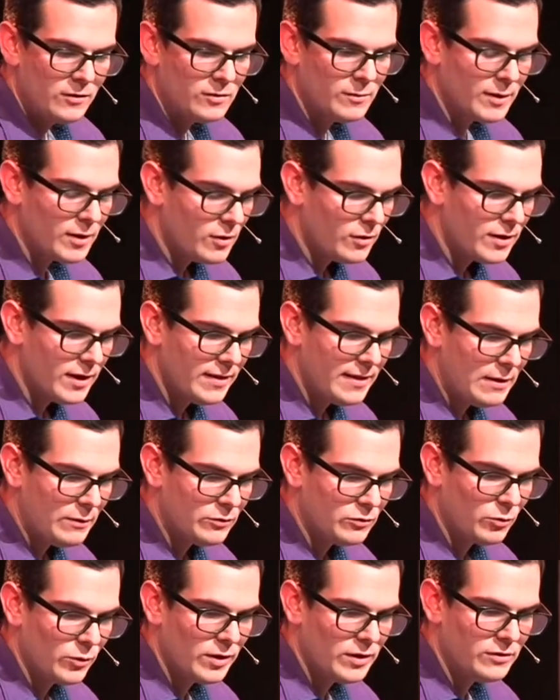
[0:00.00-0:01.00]
So I'm like, okay, that
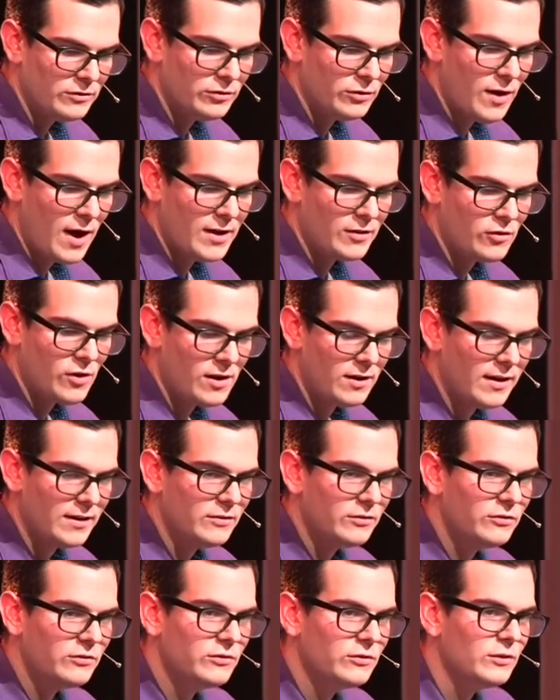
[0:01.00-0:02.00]
was weird. So I try to
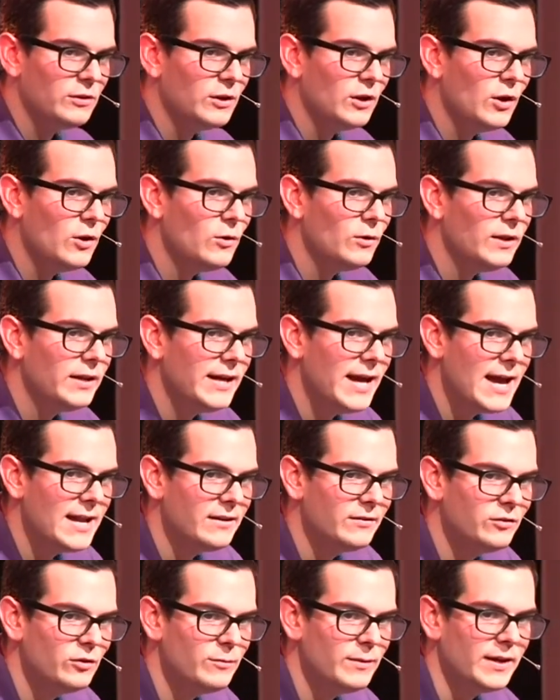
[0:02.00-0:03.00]
like slowly
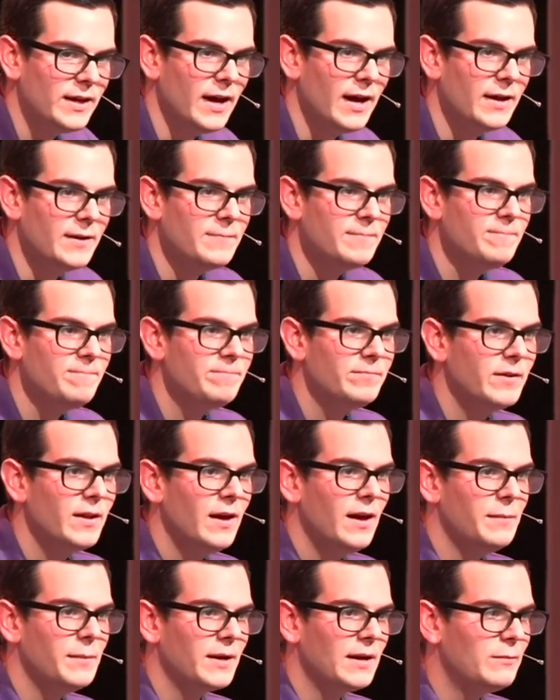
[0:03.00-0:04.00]
hand it to him again.
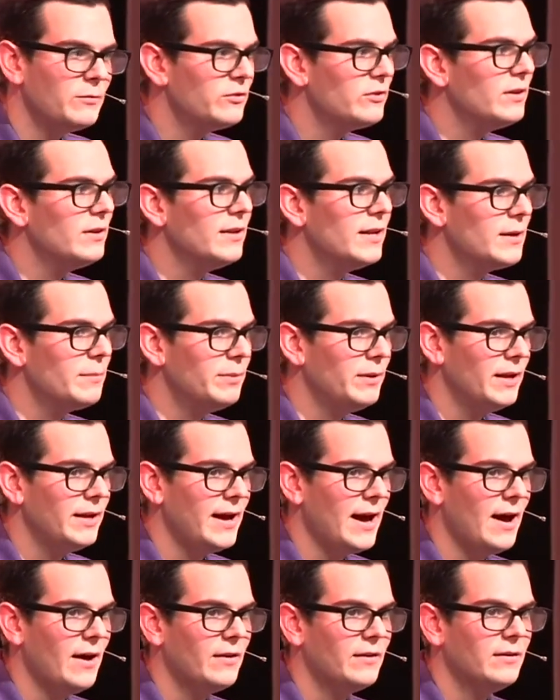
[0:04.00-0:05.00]
I'm like, I'm just gonna let it
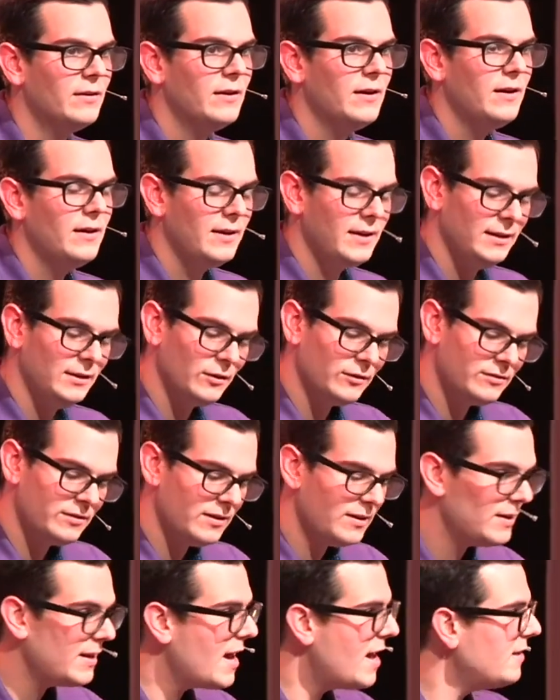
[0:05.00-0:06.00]
play out. He looks
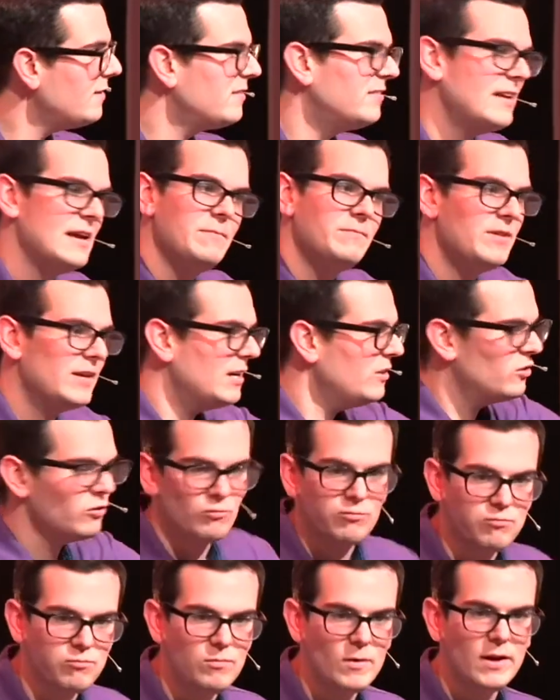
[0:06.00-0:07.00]
at it again, same thing. He
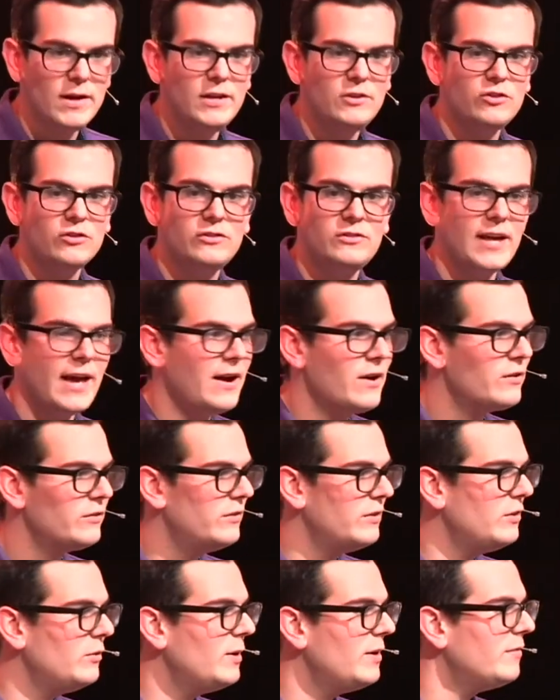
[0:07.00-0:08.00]
just
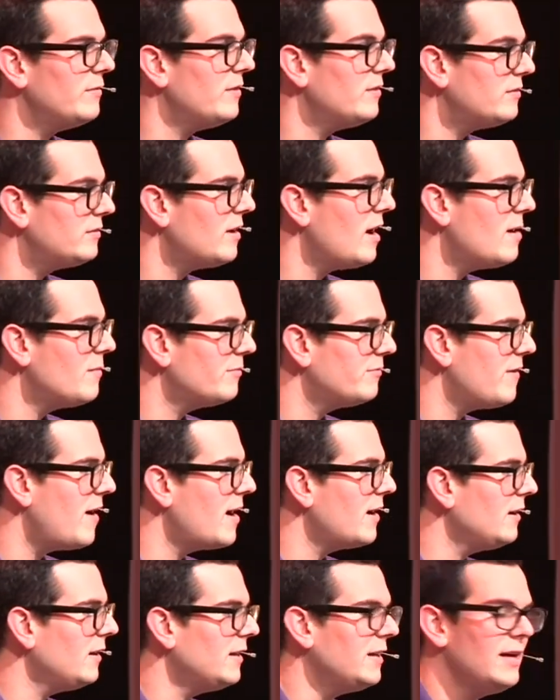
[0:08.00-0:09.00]
tears into it. This time,
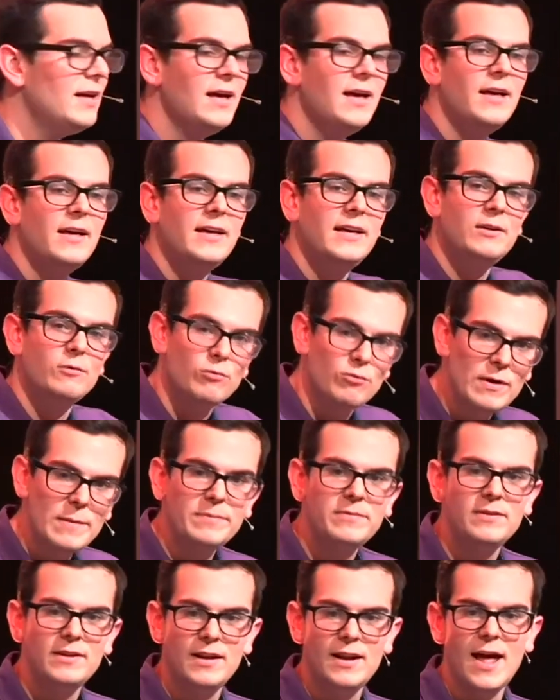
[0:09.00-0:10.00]
finally, he
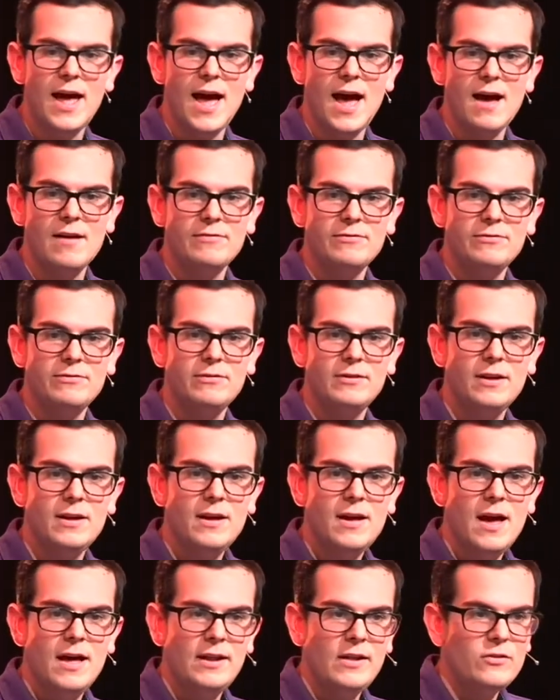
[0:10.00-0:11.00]
rips it in half.
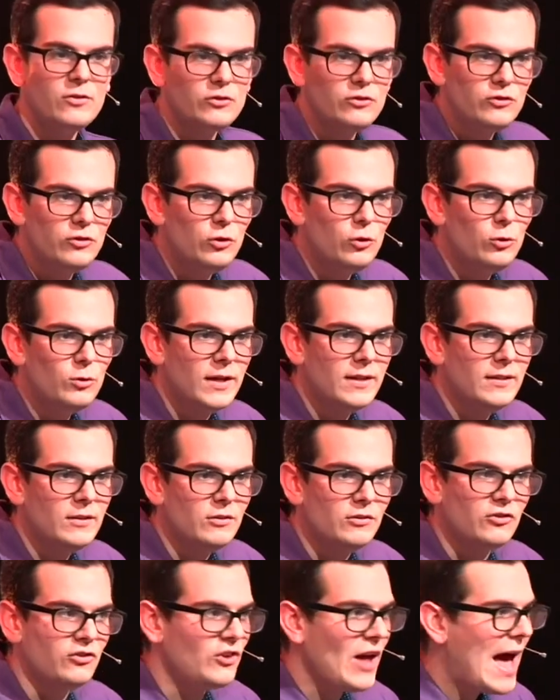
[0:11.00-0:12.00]
Now there's 2 like
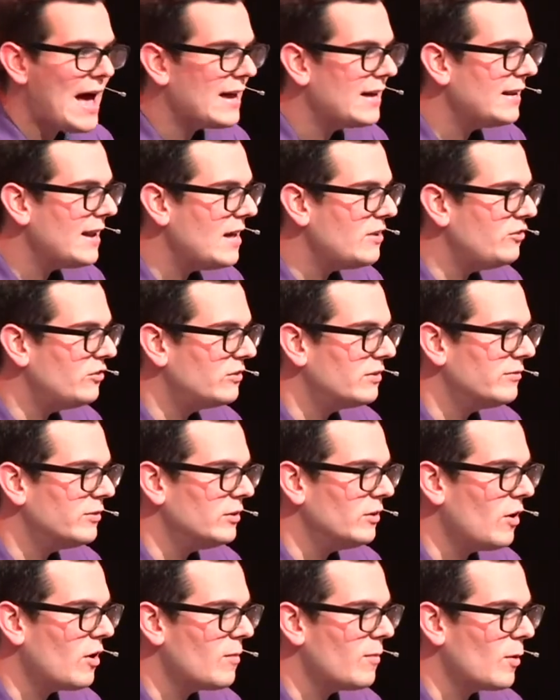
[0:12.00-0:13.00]
little jagged edges of
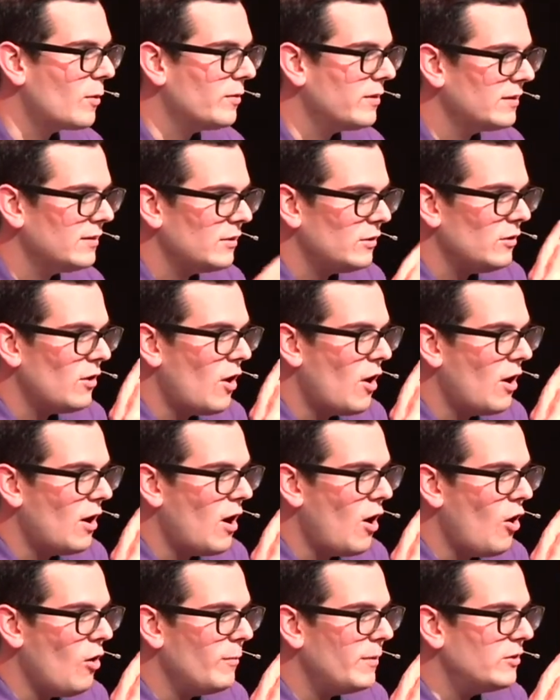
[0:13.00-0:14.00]
a Lara bar with like little
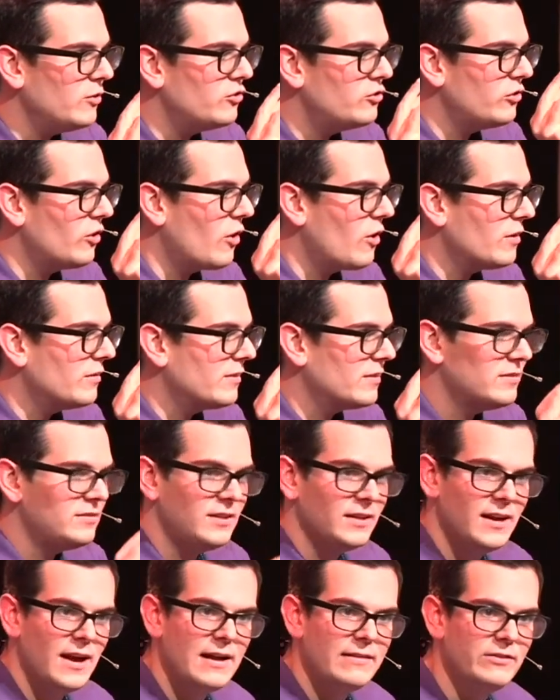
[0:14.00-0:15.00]
almond shards like
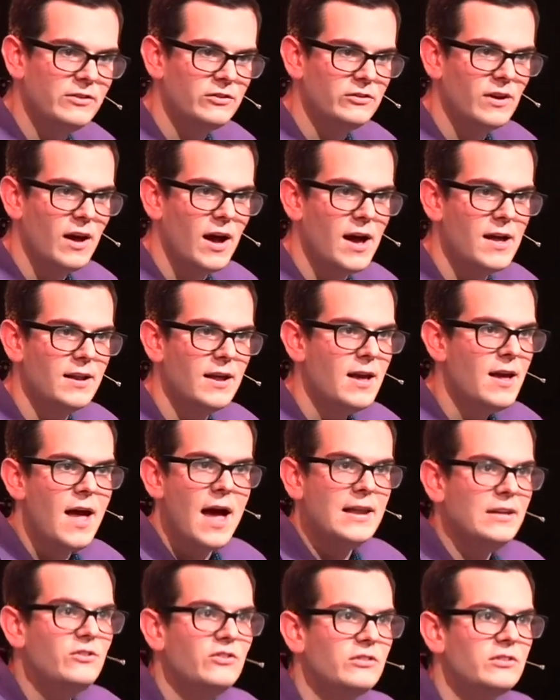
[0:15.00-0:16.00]
sticking out of each side.
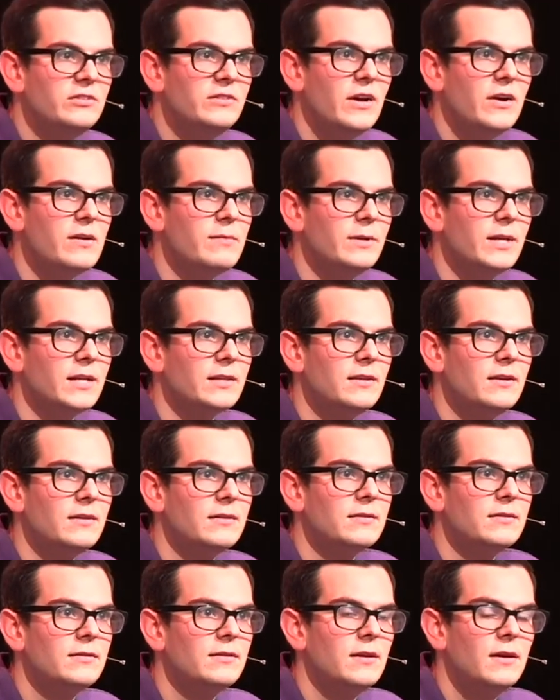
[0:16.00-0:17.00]
And he's just staring at me like
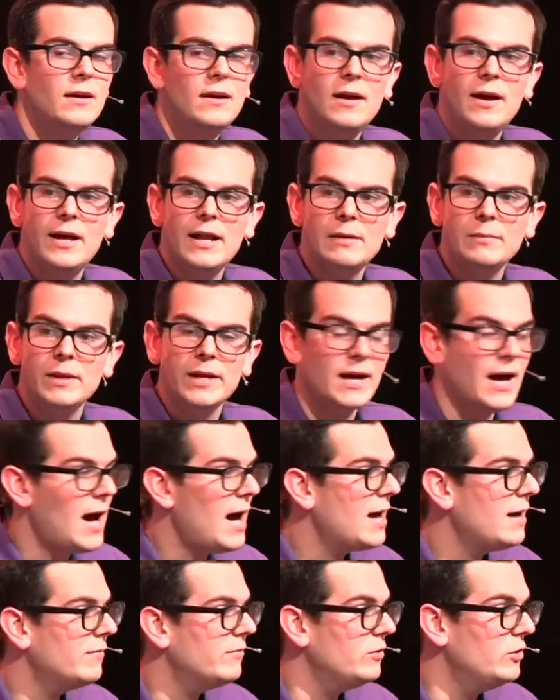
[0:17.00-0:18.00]
this. And I'm like,
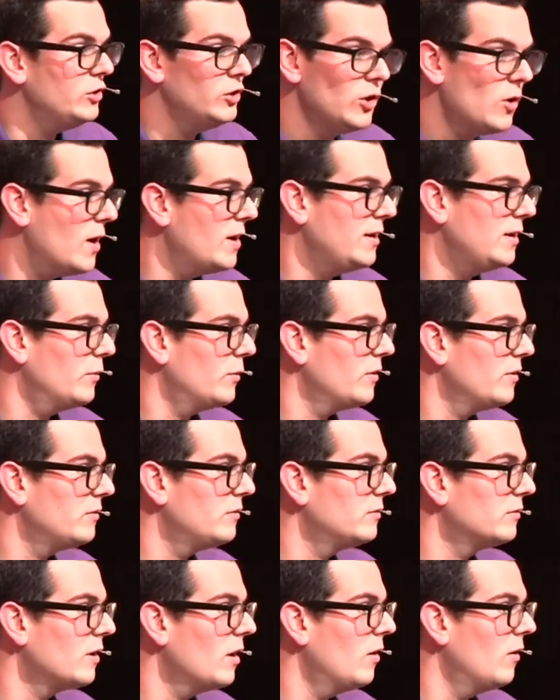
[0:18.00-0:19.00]
I have no idea where
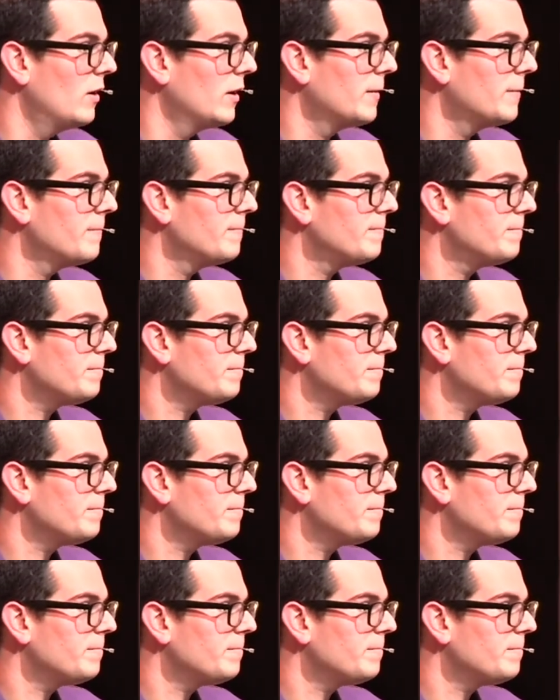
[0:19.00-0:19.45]
this is going.